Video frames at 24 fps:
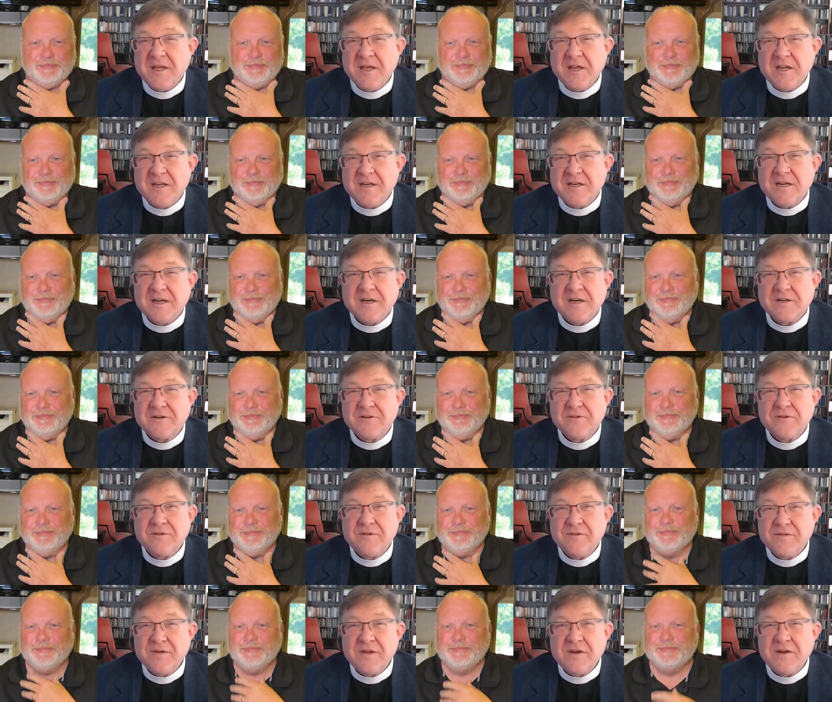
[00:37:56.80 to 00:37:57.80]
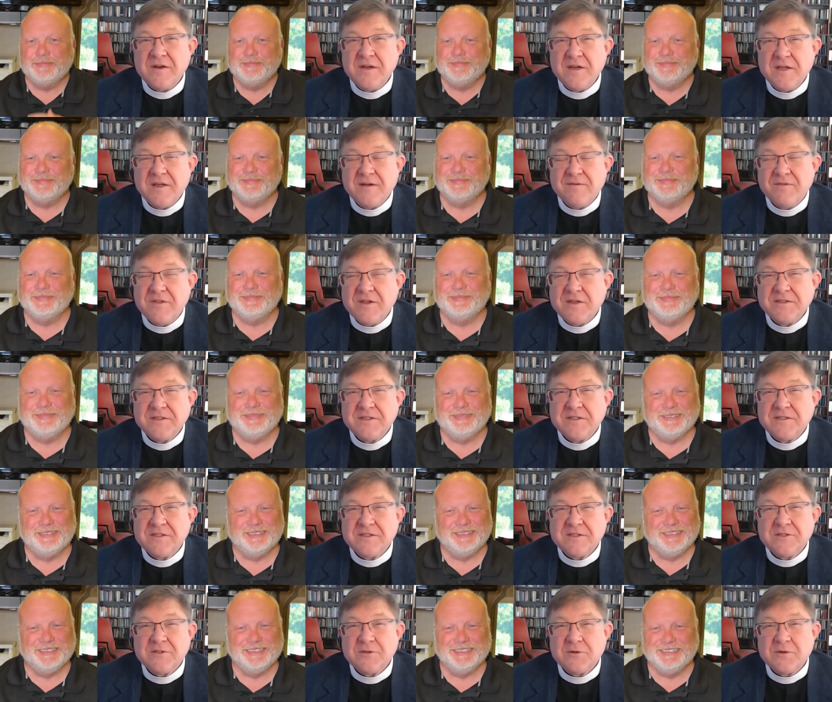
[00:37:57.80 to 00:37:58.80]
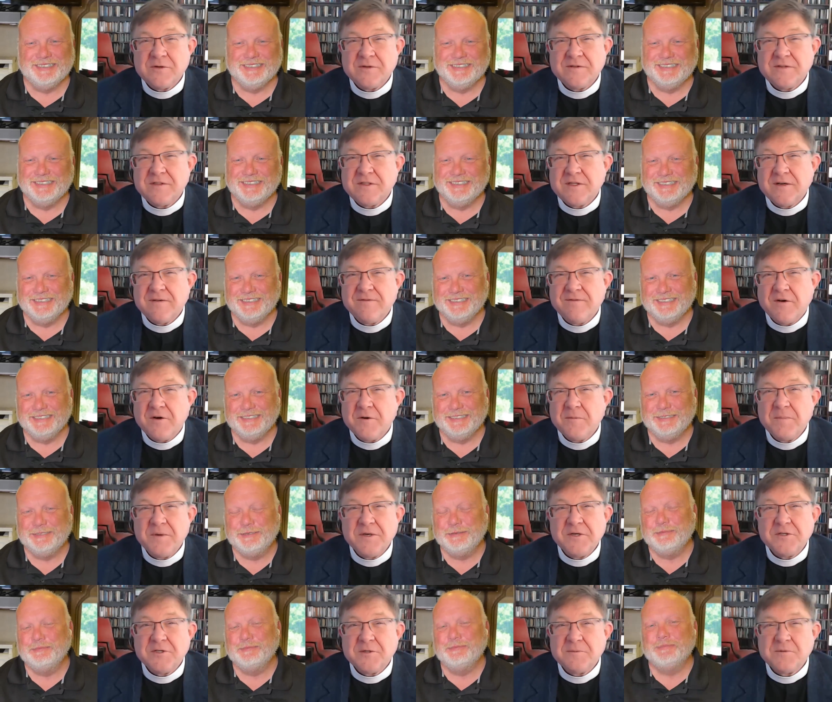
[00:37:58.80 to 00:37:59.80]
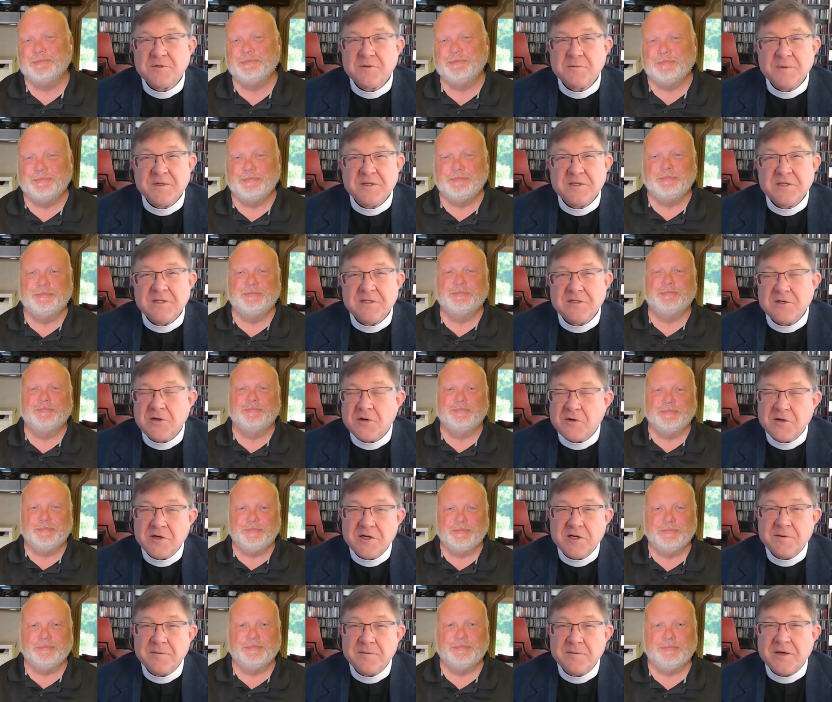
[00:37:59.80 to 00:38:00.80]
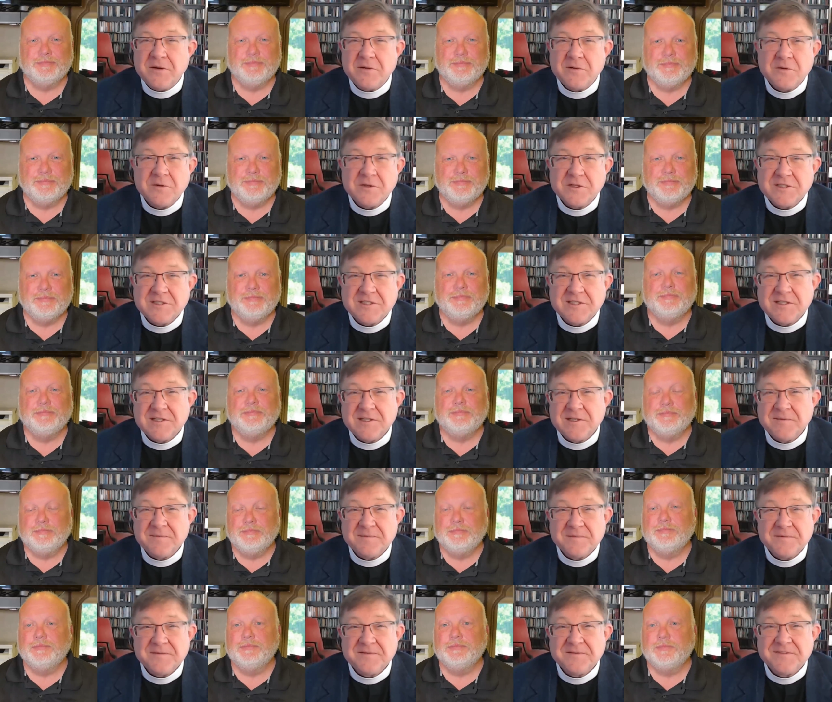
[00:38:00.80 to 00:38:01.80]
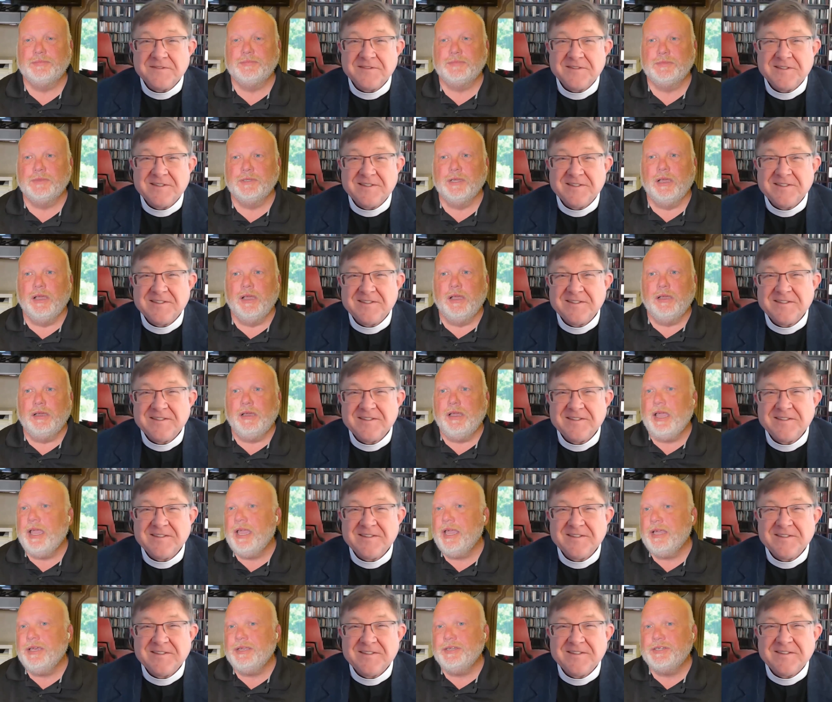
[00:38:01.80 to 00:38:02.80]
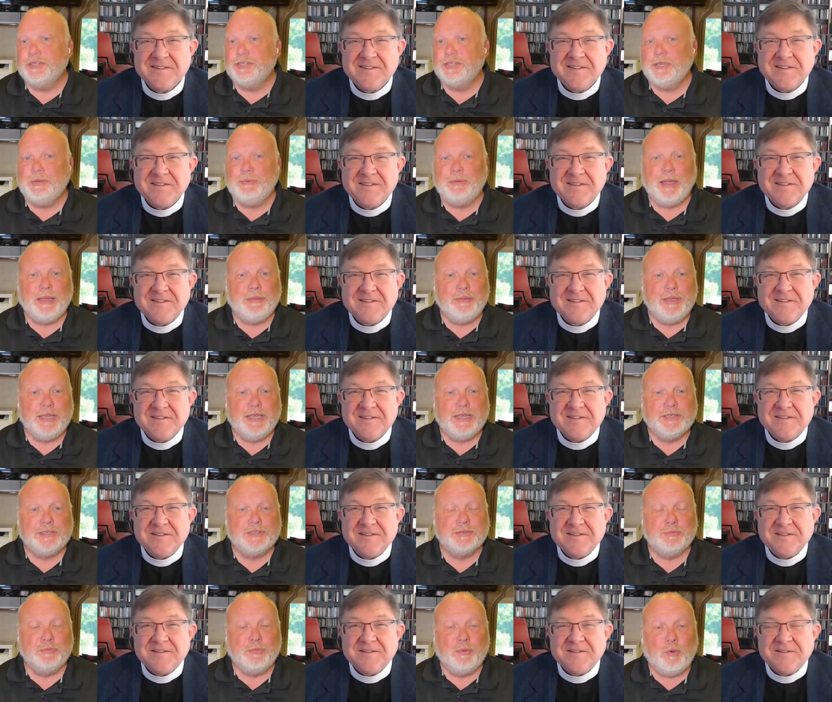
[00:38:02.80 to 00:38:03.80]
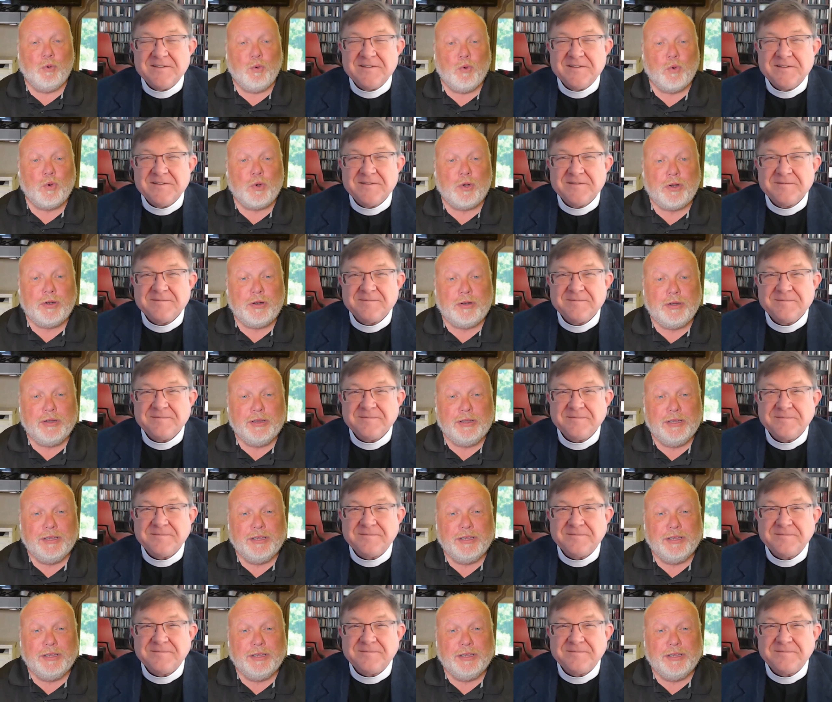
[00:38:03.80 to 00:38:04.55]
Speaker 1: get a doctor of divinity if this is the sort of stuff our bishops are busy talking about all the time
Speaker 2: and she probably has more